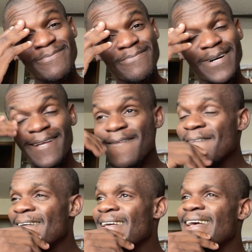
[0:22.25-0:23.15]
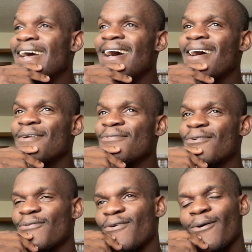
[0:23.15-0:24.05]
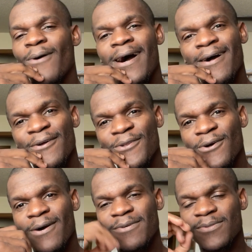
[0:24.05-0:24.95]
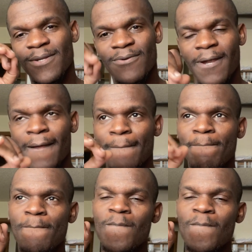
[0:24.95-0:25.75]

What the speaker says: But for a while, I was wondering